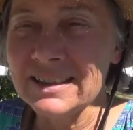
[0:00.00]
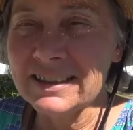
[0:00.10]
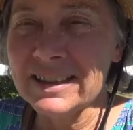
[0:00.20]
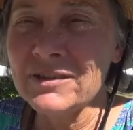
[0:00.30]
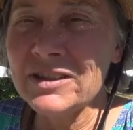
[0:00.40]

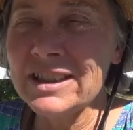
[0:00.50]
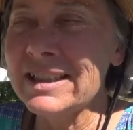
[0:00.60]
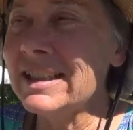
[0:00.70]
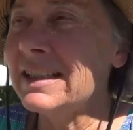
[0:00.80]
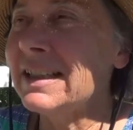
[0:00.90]

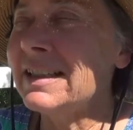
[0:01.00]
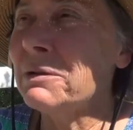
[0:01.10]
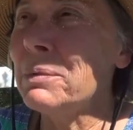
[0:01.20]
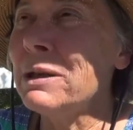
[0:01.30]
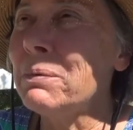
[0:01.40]
lifted and that
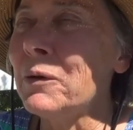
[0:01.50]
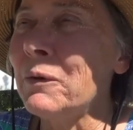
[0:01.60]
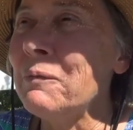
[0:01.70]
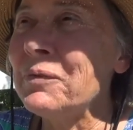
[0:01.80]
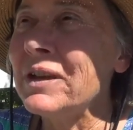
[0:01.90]
the
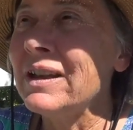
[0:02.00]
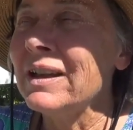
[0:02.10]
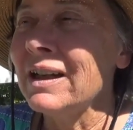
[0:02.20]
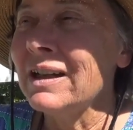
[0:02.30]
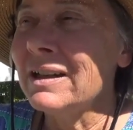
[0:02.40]
people,
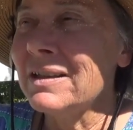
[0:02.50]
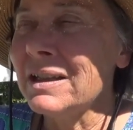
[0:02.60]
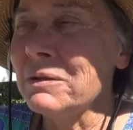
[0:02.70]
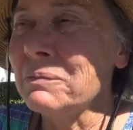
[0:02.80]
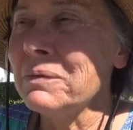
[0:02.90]
uh,
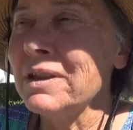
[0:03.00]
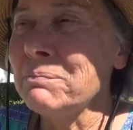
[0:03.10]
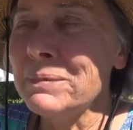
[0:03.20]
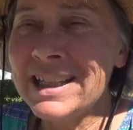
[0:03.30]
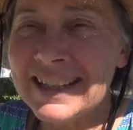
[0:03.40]
the
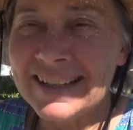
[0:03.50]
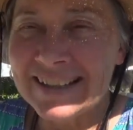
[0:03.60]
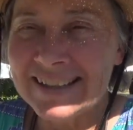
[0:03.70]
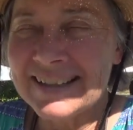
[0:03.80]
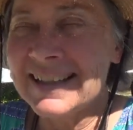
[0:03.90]
the
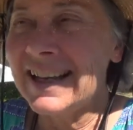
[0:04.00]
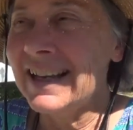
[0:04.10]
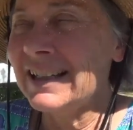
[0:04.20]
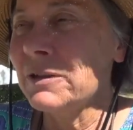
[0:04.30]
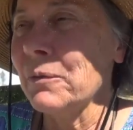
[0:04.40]
beings
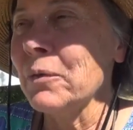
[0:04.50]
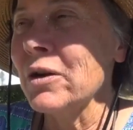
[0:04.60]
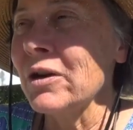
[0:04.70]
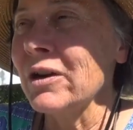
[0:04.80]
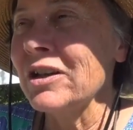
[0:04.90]
that were
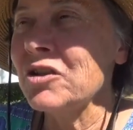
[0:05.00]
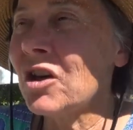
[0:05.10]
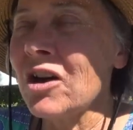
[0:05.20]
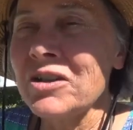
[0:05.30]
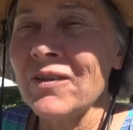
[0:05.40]
in
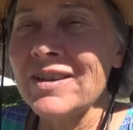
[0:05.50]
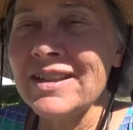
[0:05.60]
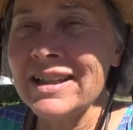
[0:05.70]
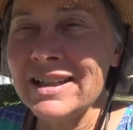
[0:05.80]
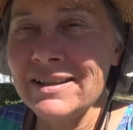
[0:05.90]
charge of the
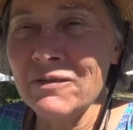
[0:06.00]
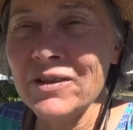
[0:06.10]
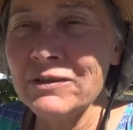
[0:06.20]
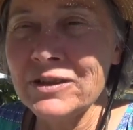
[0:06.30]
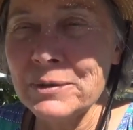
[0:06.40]
city
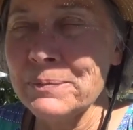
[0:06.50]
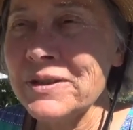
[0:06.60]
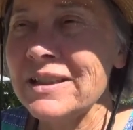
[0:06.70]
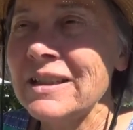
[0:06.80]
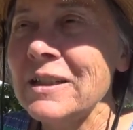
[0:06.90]

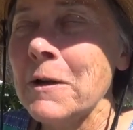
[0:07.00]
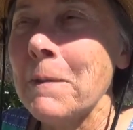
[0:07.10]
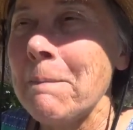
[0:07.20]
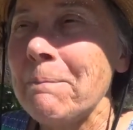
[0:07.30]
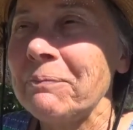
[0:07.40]
fiefdoms
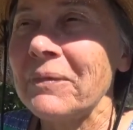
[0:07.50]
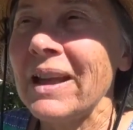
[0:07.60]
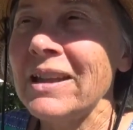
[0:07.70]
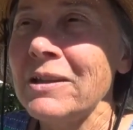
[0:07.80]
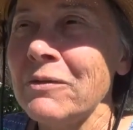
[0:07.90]

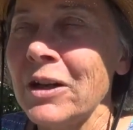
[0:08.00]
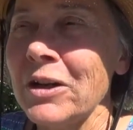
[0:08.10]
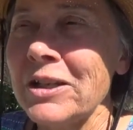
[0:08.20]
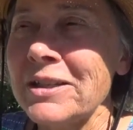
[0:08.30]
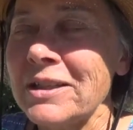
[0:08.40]
and the
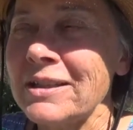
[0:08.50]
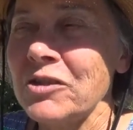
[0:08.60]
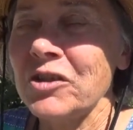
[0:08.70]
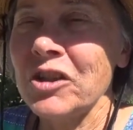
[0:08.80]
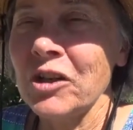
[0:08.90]
various
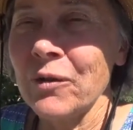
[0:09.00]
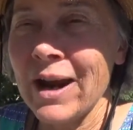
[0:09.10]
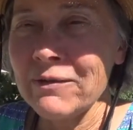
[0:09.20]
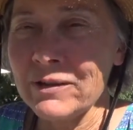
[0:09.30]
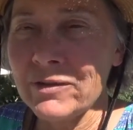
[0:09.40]

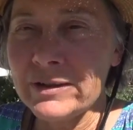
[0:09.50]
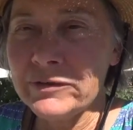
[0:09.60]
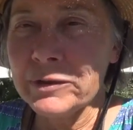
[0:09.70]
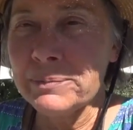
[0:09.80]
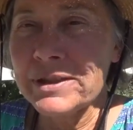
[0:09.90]
geographic
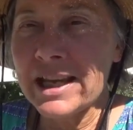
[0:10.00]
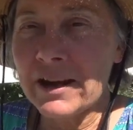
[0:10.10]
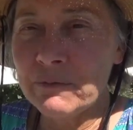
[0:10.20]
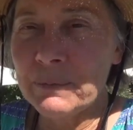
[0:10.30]
fiefdoms have